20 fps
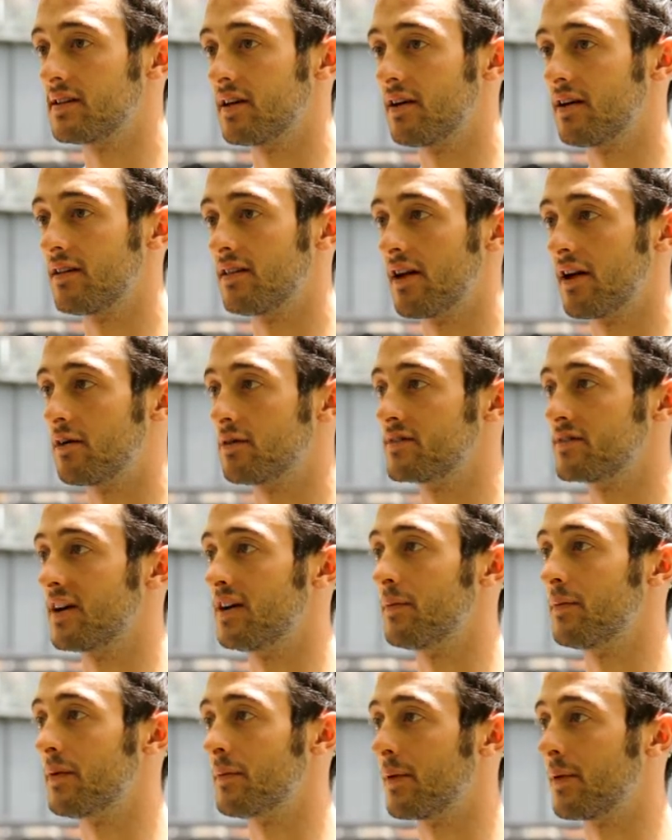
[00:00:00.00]
the Herald
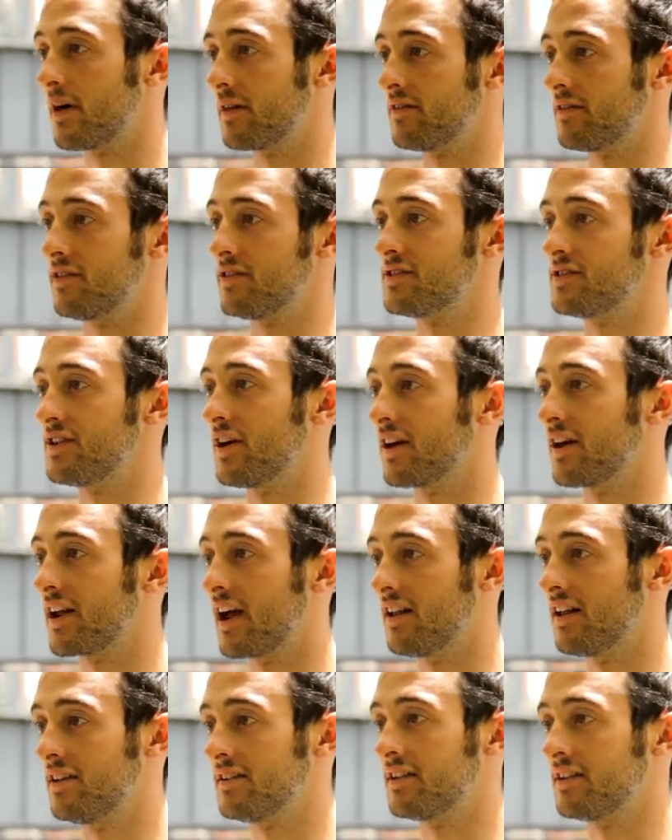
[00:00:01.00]
Sun being part of the UCI
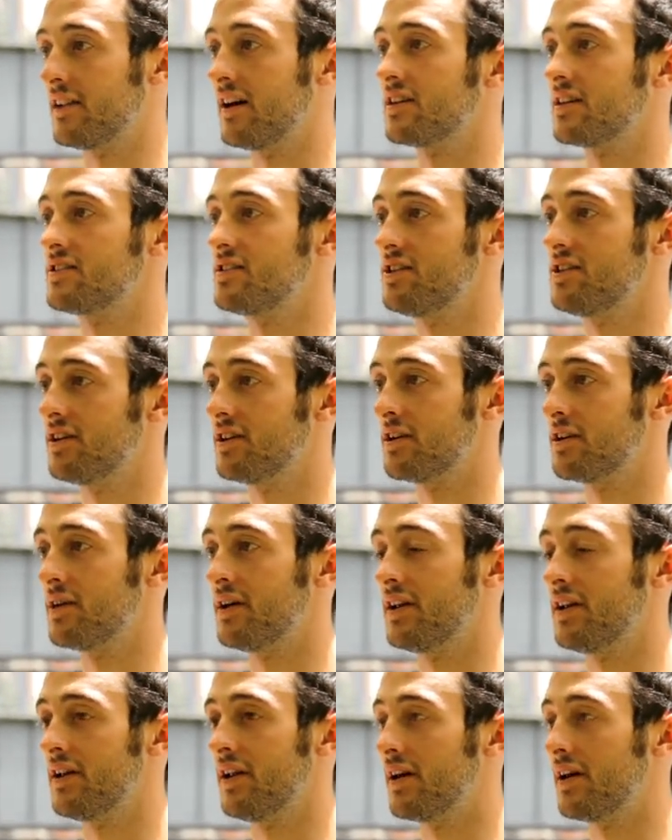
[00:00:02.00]
calendar last year,
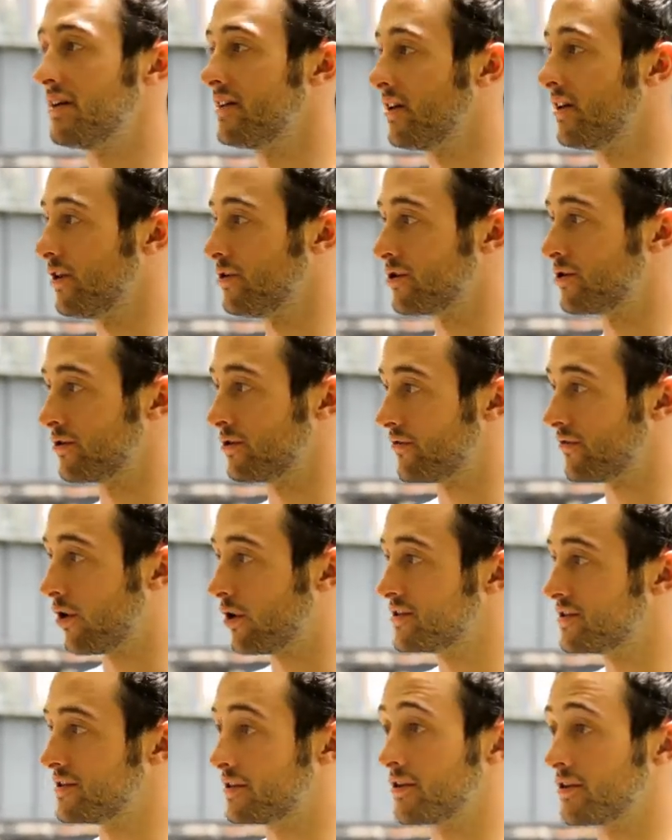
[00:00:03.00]
and, you know, John
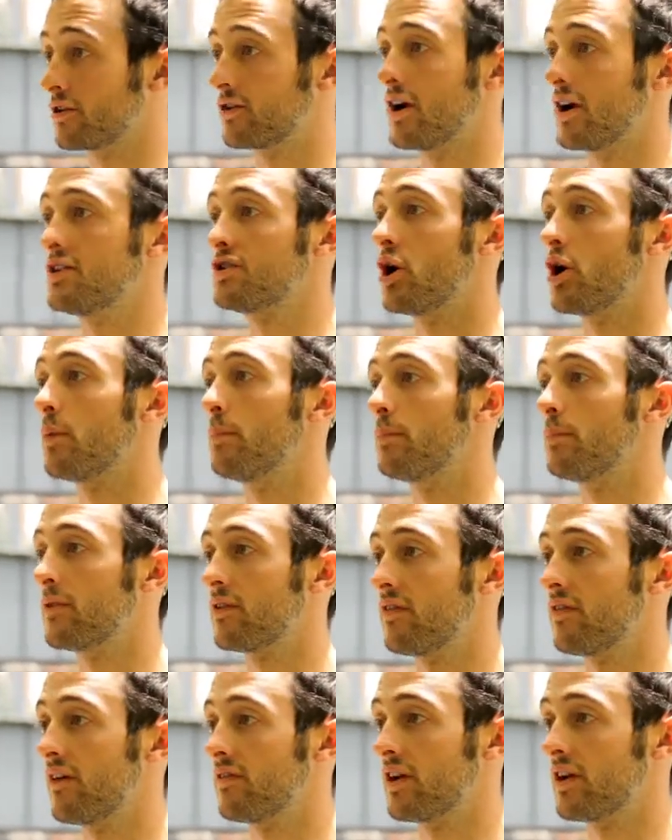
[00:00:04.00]
Trevorrow's did a great job
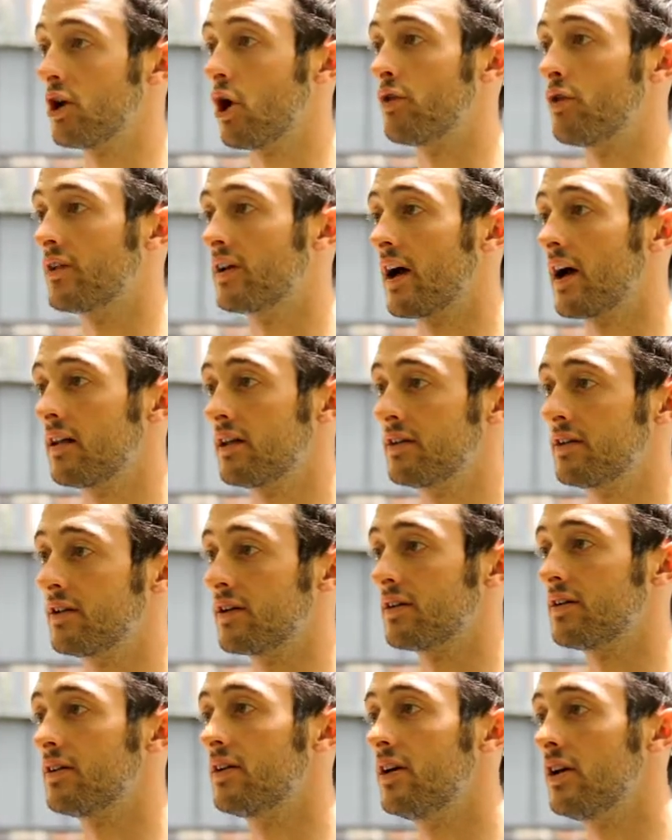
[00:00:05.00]
of having it on the
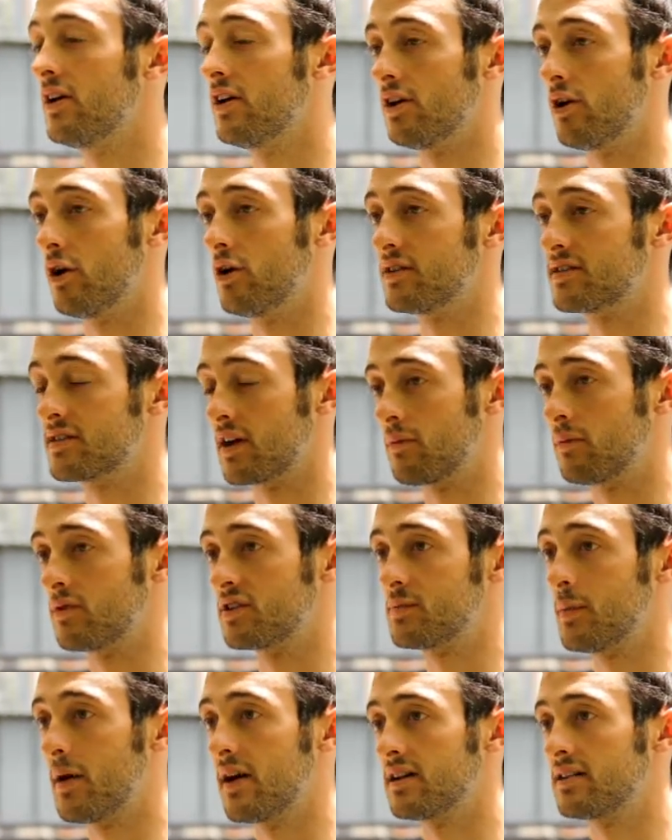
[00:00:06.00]
calendar, you know, to some
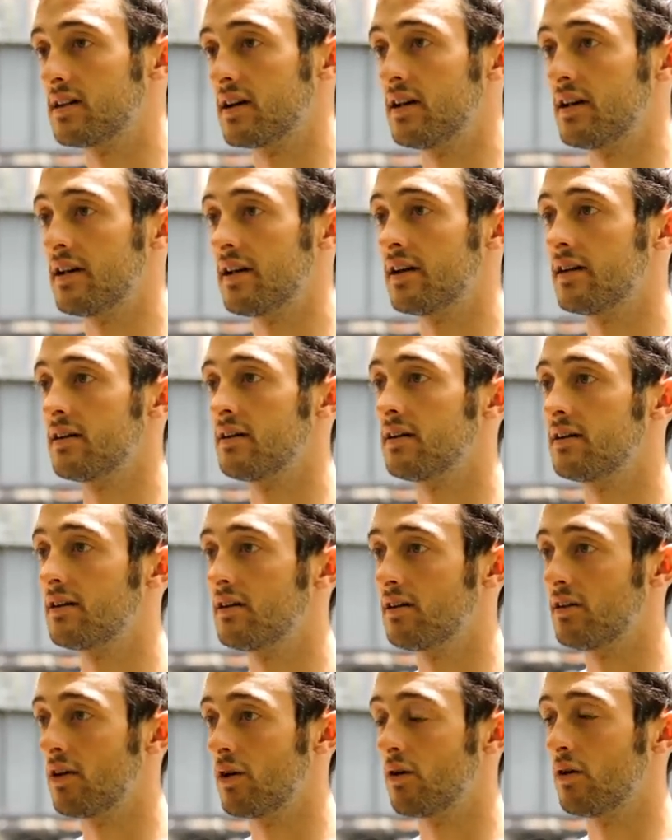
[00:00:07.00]
respect, and,
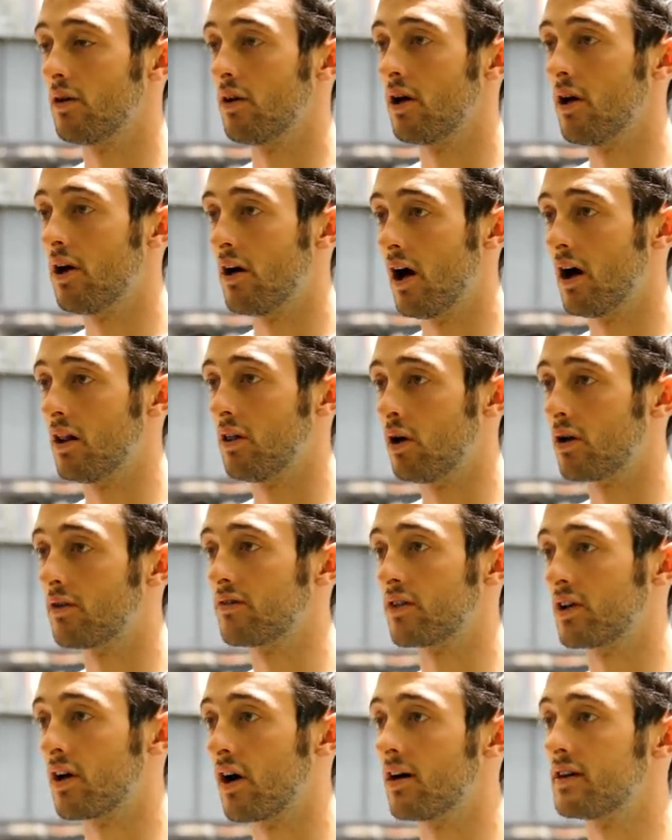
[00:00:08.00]
you know, a lot of
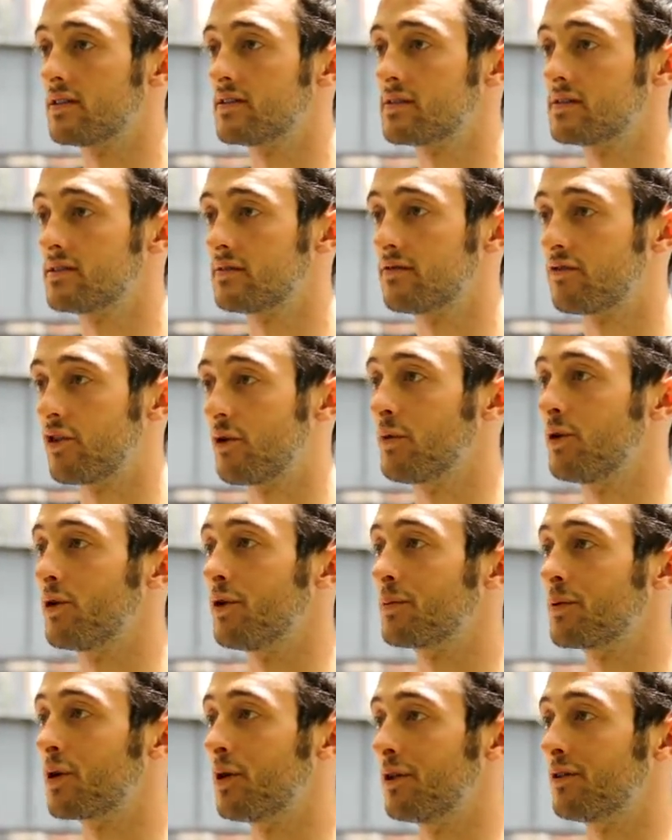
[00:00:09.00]
the guys from
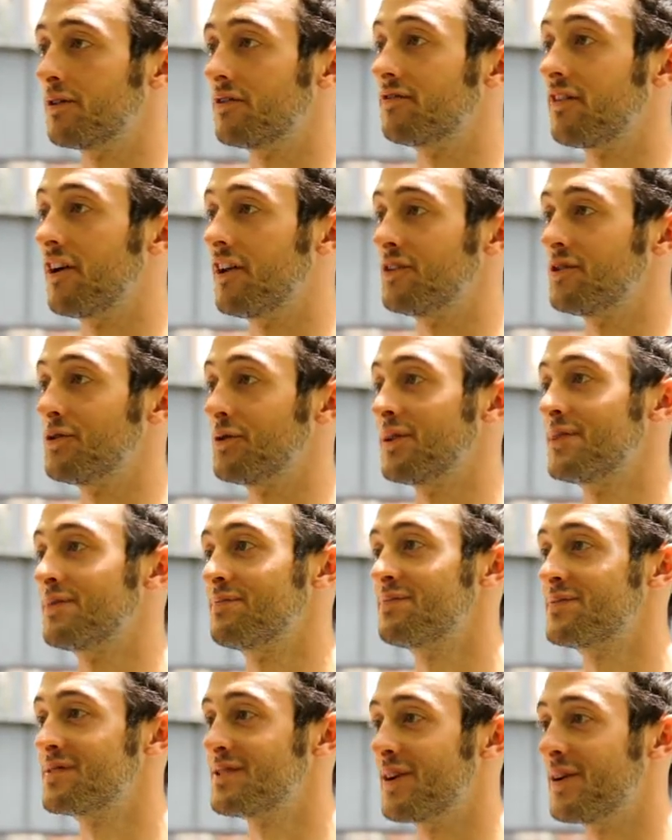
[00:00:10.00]
Europe call it the Fun Tour,
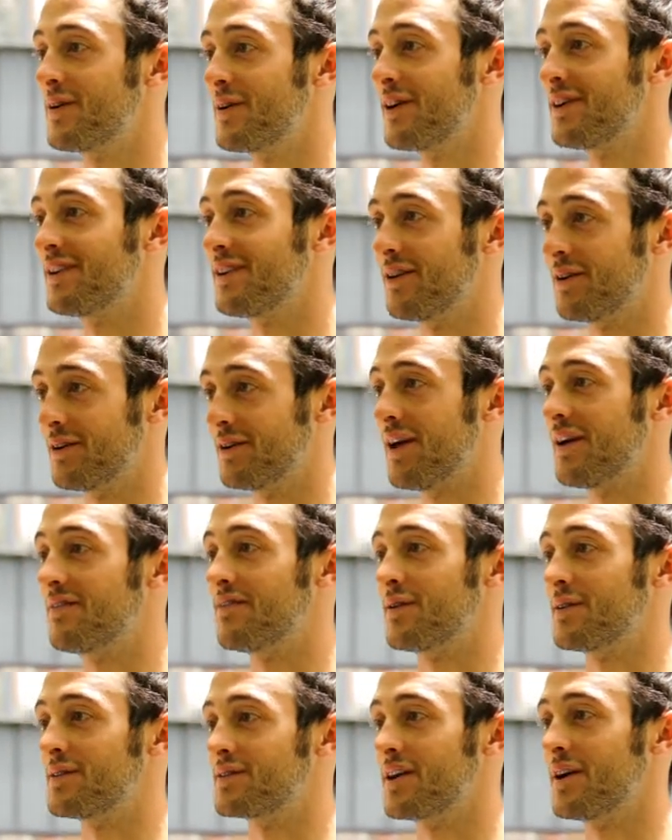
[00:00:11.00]
so, you know,
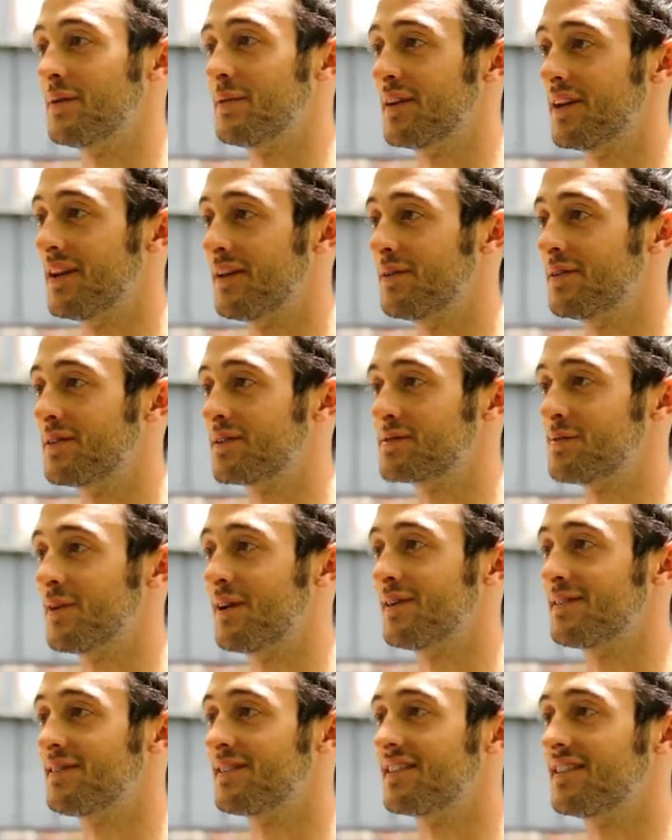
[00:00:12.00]
everyone's coming here with a
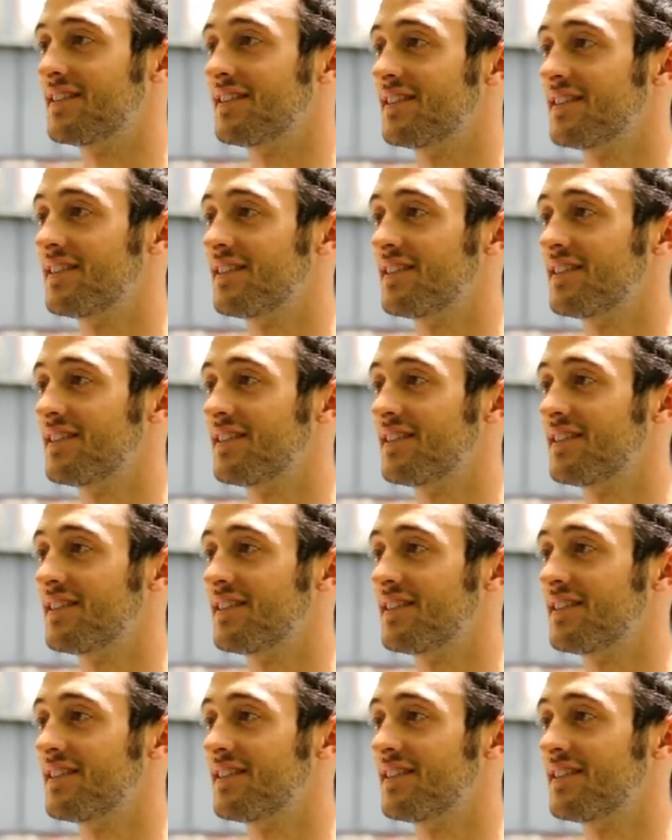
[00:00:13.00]
smile.